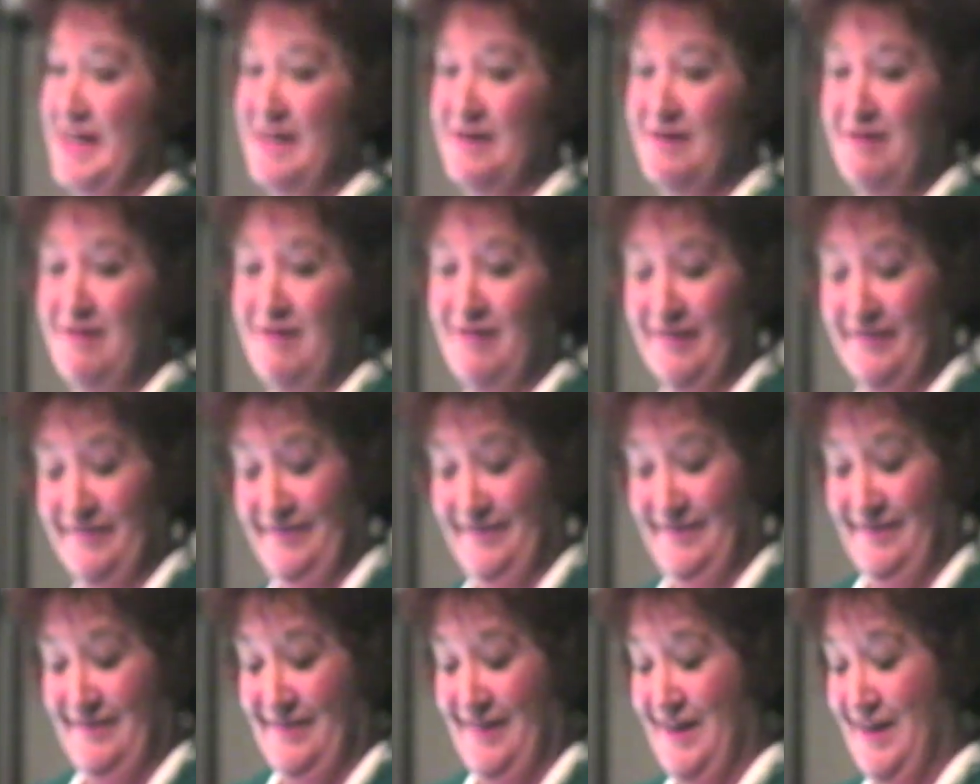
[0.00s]
then
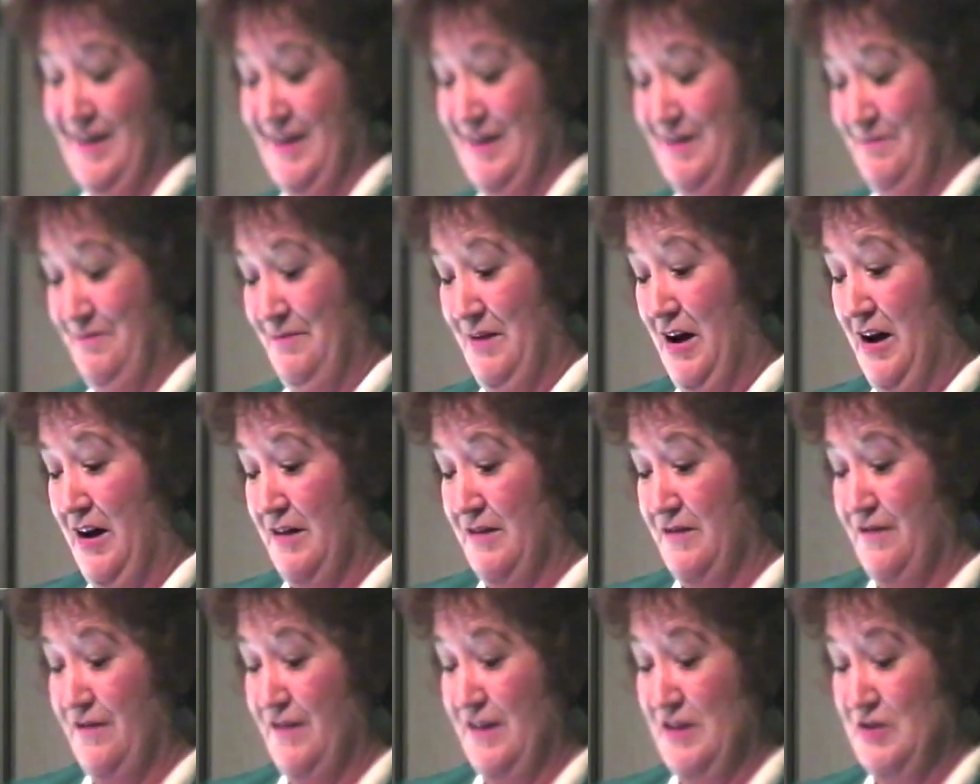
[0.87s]
on,
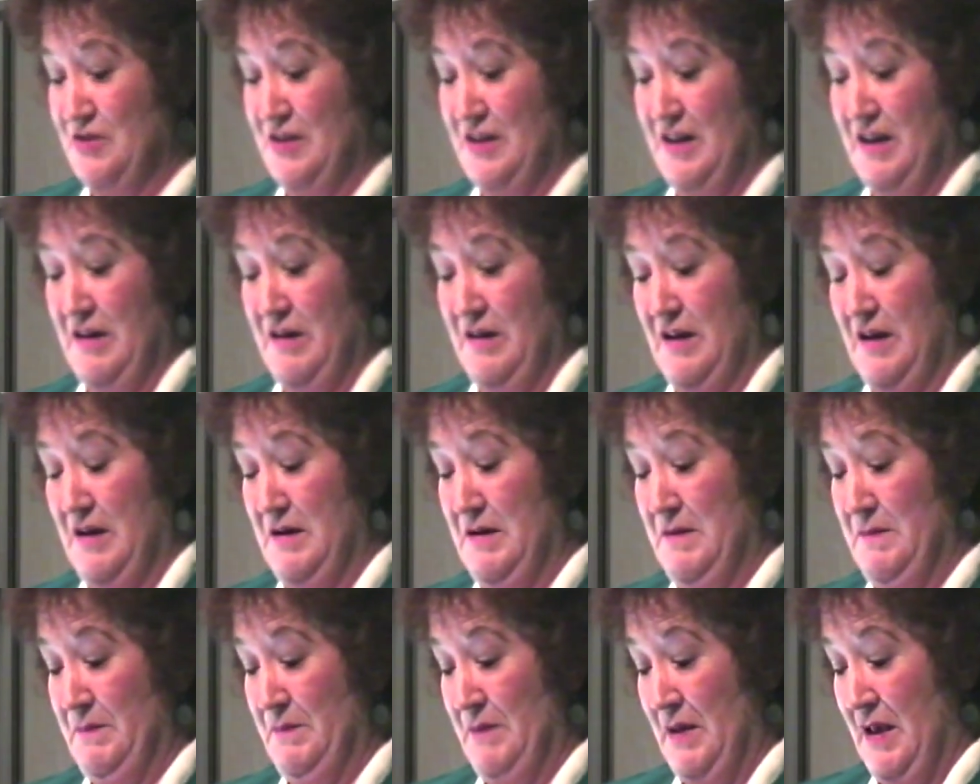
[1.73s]
I eventually
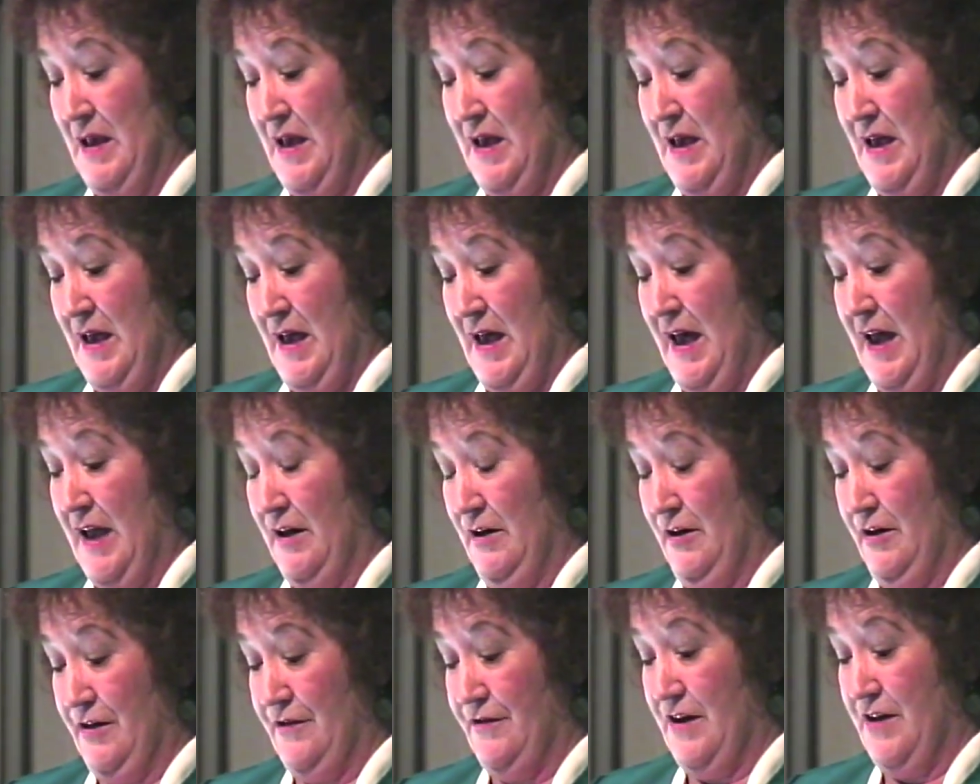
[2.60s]
had
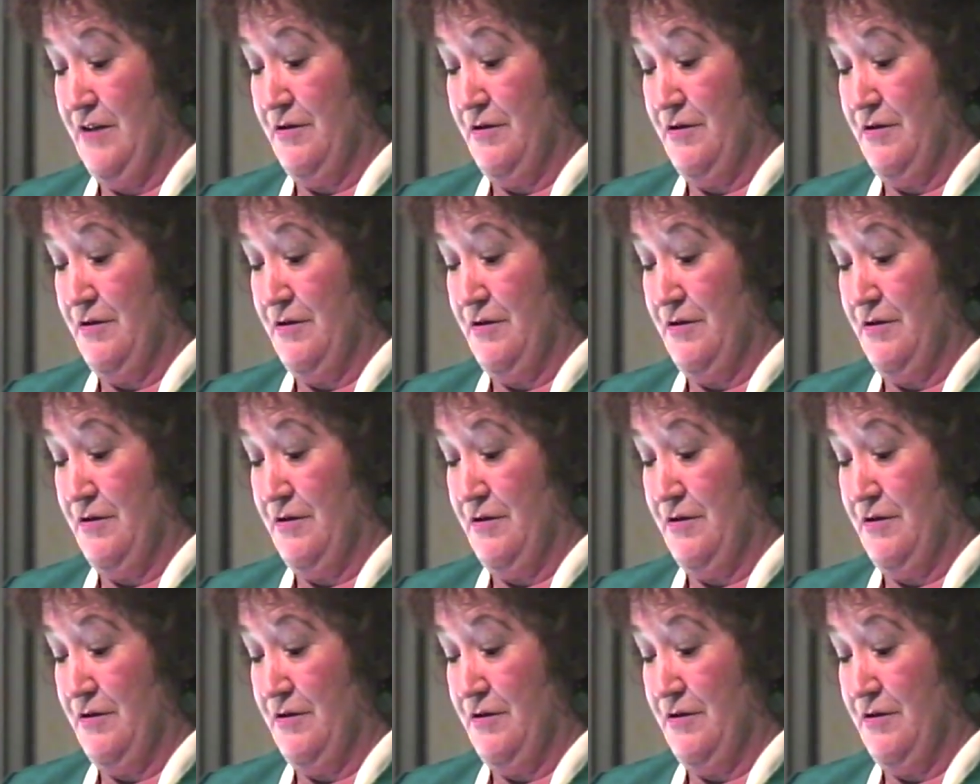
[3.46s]
a lot